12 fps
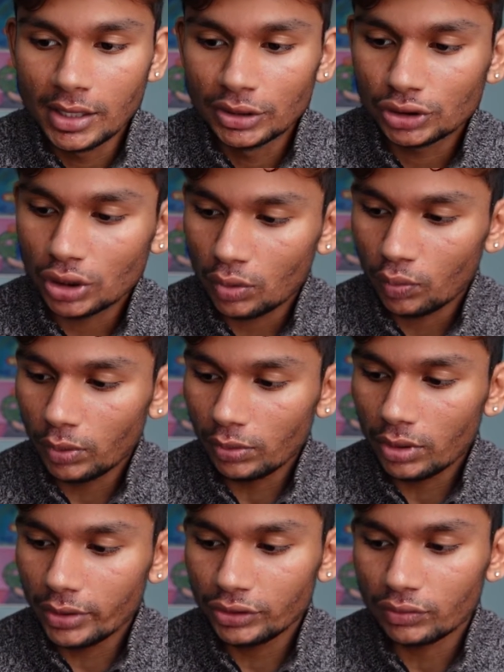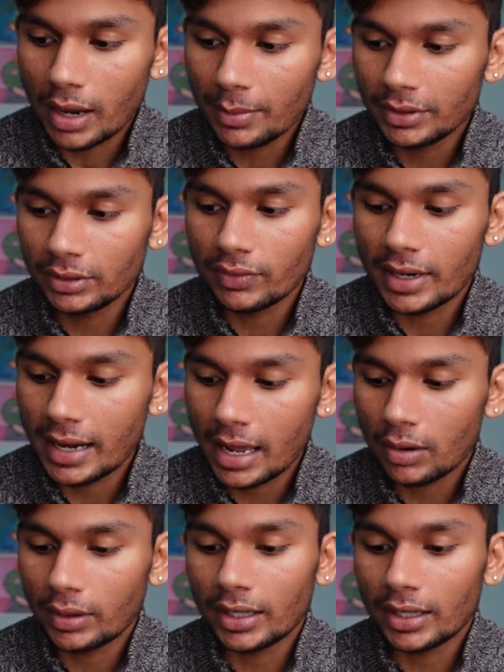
So we'll go into Robinhood right now,